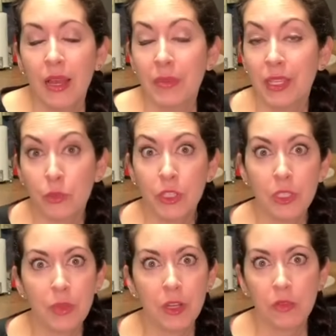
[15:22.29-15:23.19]
Because we
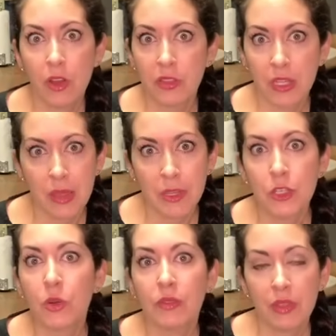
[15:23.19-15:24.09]
just bend over all the time and
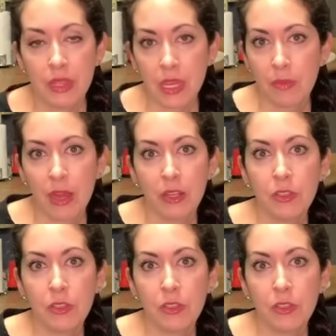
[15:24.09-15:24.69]
don't even think about it.